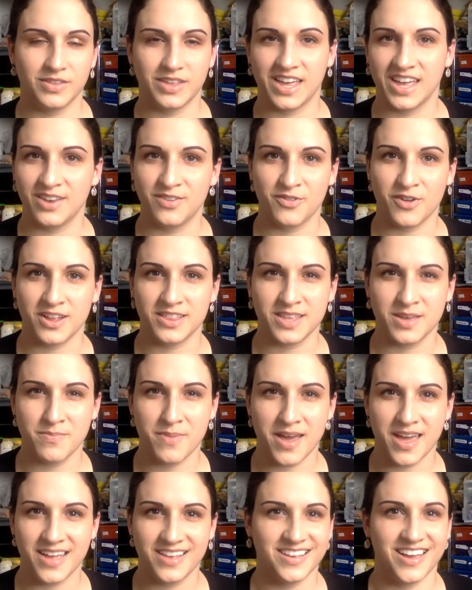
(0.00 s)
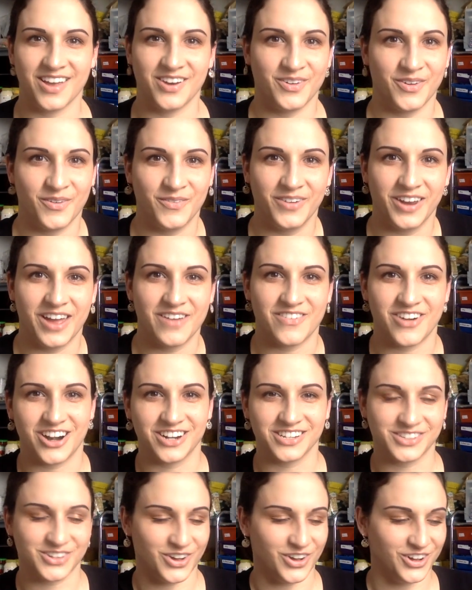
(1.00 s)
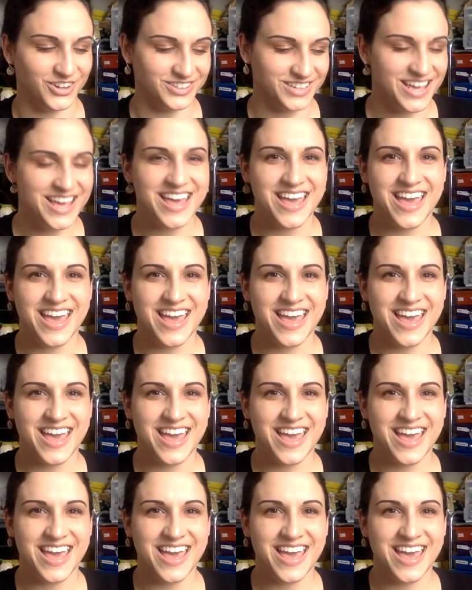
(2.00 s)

kid friendly paint. I don't know, whatever it's called.